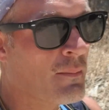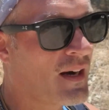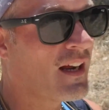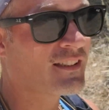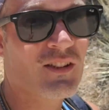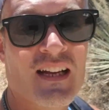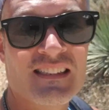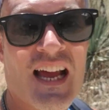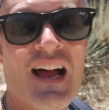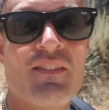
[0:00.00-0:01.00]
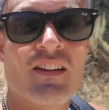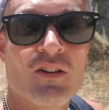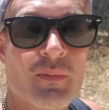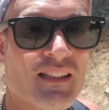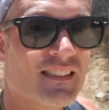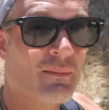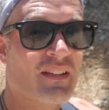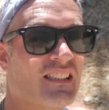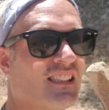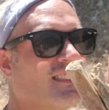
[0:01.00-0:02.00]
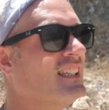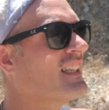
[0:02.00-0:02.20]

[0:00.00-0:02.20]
but I also like to have a little bit of something just in